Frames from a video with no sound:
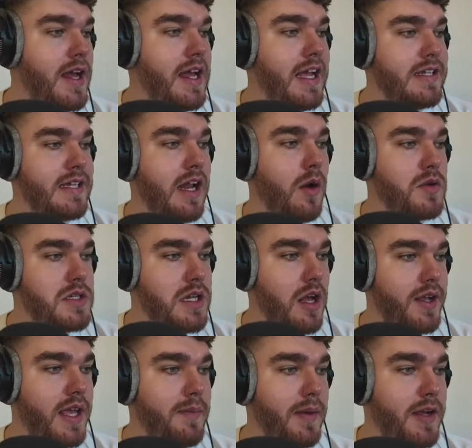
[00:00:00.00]
He said, I was
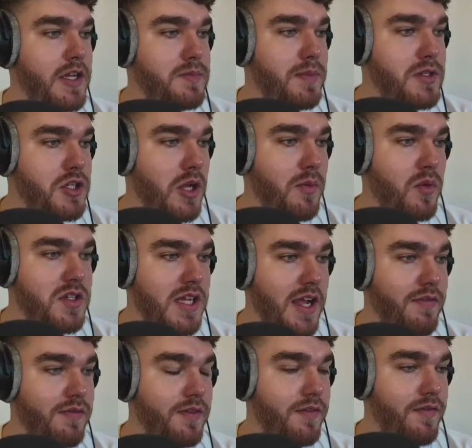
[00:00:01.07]
lucky because Bissouma was
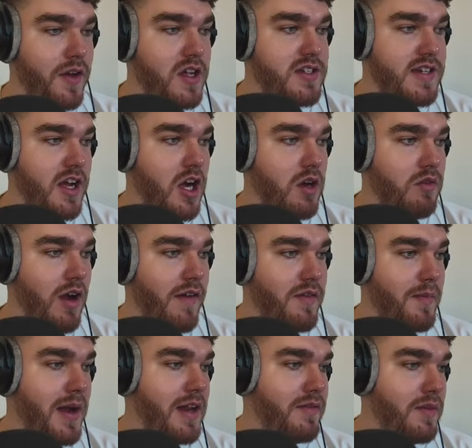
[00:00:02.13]
here from the first day I arrived.
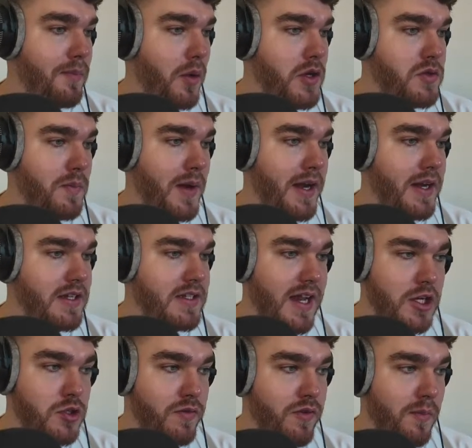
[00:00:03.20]
Many of the boys were playing
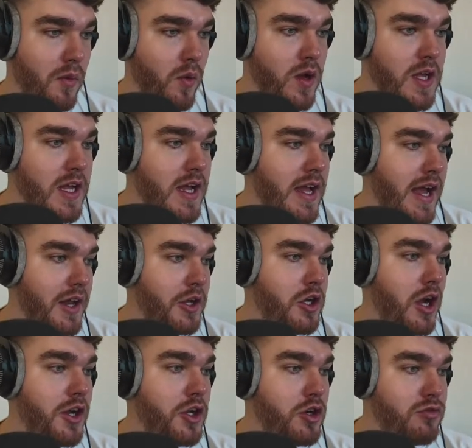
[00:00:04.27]
international football, and I
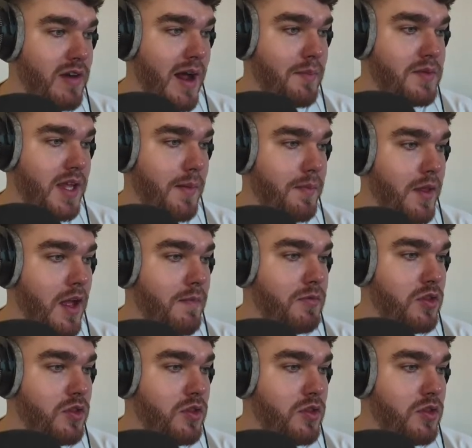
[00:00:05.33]
kind of grabbed him.